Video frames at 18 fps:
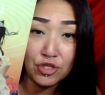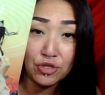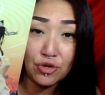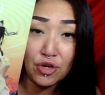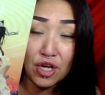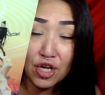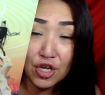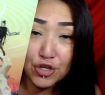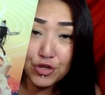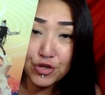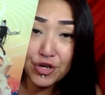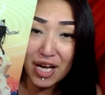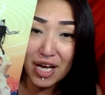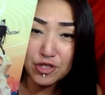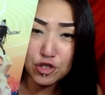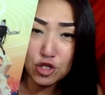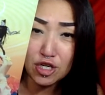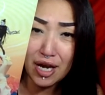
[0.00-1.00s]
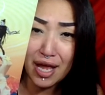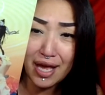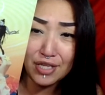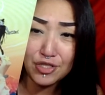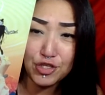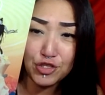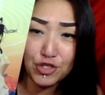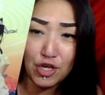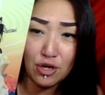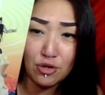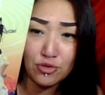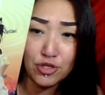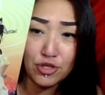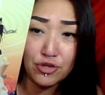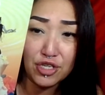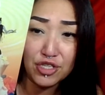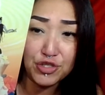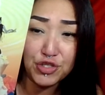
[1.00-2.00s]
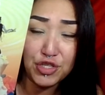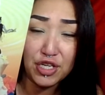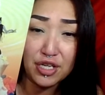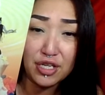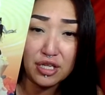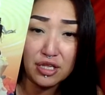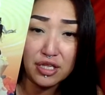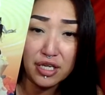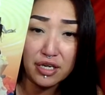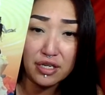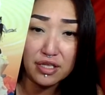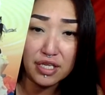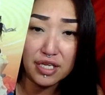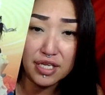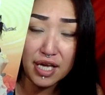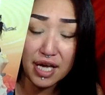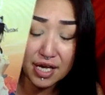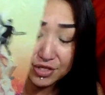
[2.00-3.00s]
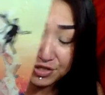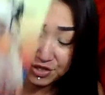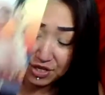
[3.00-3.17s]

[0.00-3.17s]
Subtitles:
you. You got your glasses on. You can see clearly. Yes.